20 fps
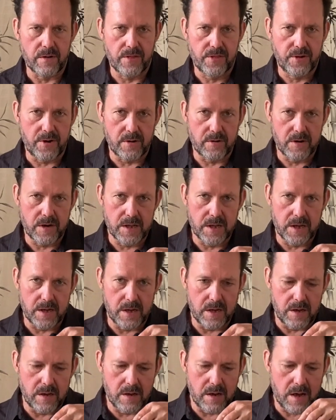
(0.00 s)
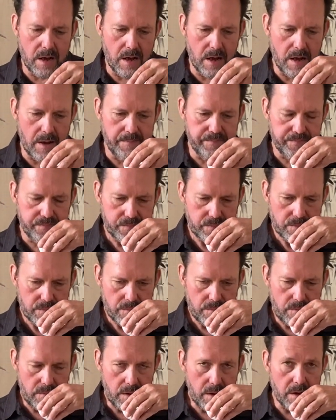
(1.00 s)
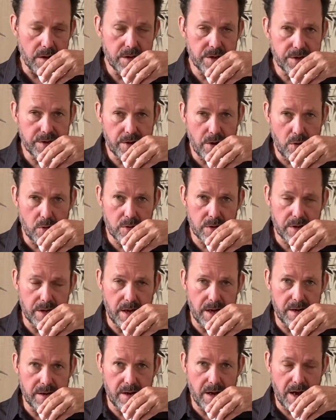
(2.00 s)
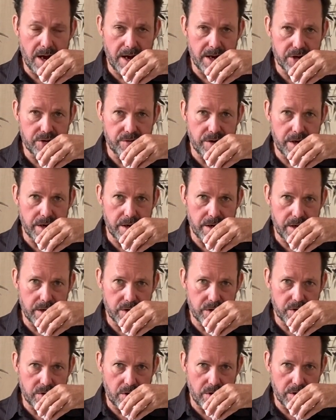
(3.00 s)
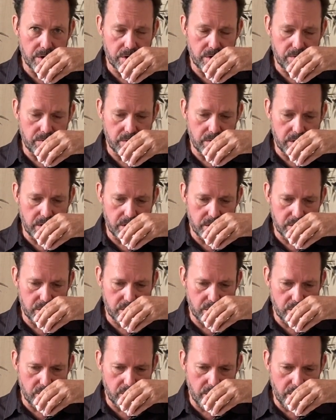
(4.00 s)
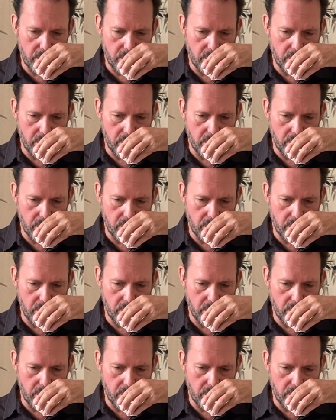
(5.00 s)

thoroughly soaked and hydrated and starting to release their